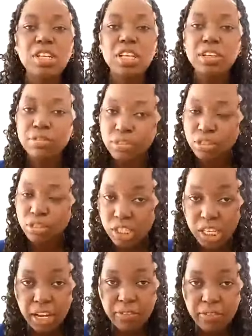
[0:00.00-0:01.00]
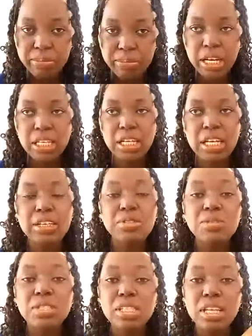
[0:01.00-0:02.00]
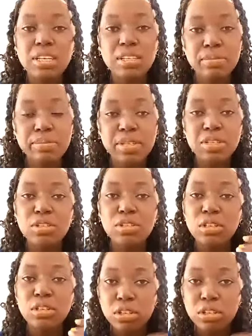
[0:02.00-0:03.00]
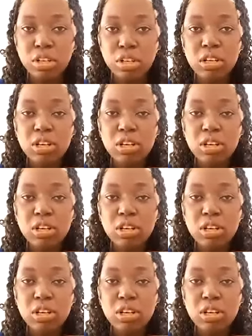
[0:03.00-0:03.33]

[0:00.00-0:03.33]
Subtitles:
If you don't have a banner, you send me your logo